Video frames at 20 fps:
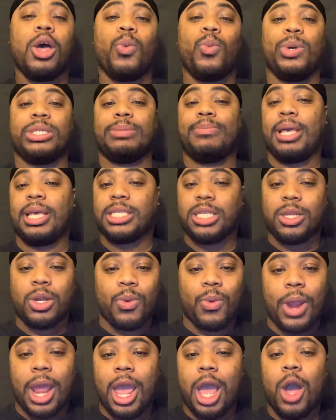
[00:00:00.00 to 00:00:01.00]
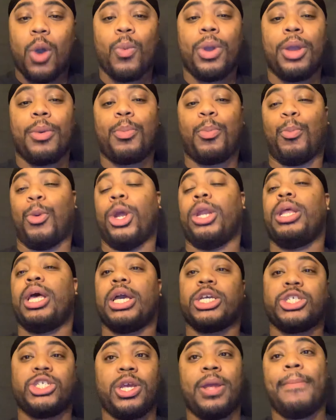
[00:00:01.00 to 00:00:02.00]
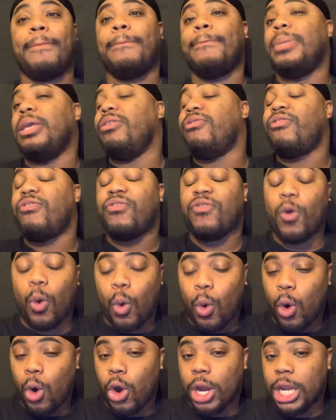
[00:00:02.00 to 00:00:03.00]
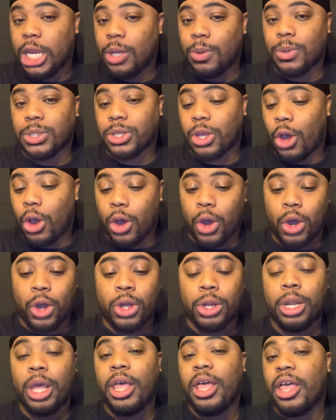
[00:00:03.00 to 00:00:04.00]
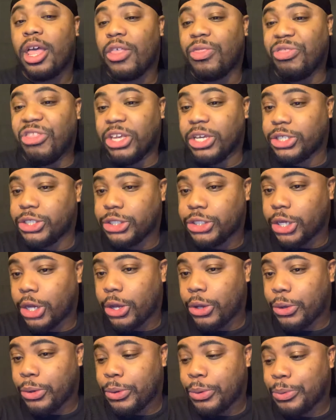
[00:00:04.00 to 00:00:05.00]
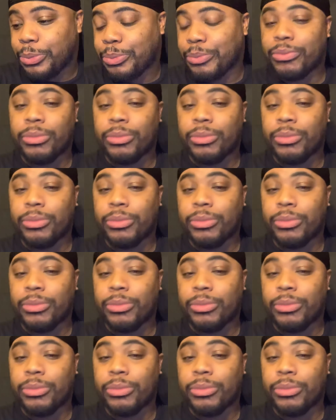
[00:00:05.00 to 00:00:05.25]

was messing around with production before he was on this show.